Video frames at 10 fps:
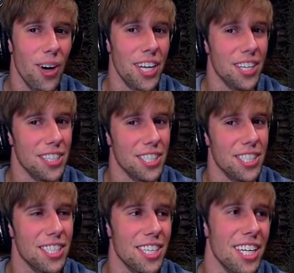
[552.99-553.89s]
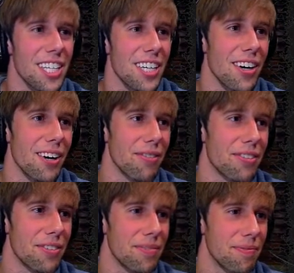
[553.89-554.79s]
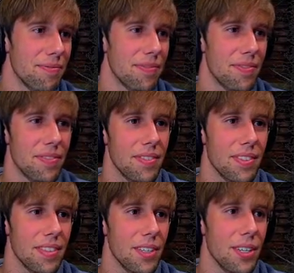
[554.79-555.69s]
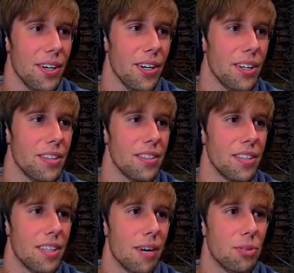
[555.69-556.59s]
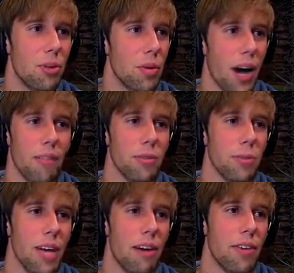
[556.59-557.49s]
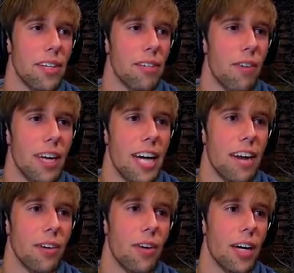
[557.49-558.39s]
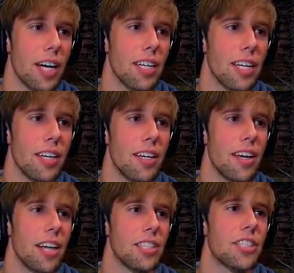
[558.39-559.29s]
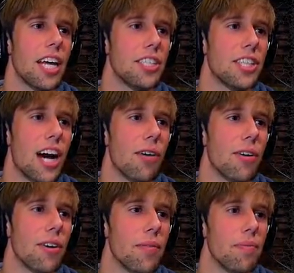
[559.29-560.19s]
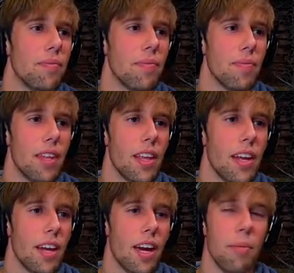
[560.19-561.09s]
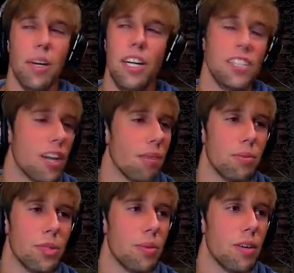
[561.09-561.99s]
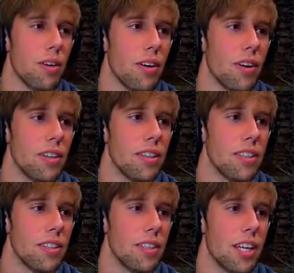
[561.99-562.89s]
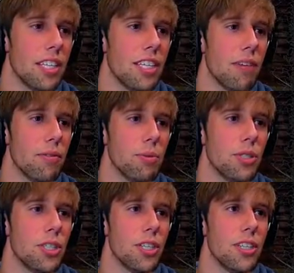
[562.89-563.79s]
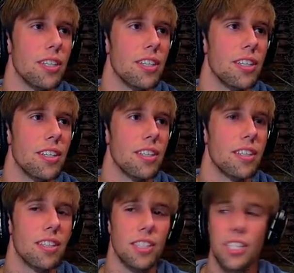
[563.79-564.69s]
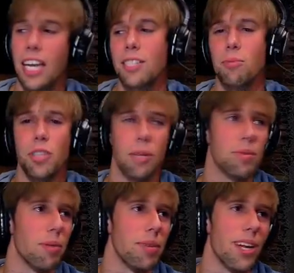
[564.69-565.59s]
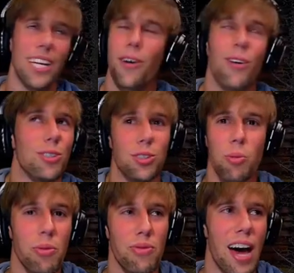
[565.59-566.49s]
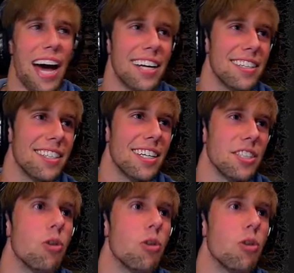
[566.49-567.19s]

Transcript: one ear just slightly off. Uh, I'm super comfortable now, right, right now, though. I got like, I just had a shower. Got my nice, comfortable sweater on. Nice, comfortable shirt. Just had some chips. I'm like all super fat.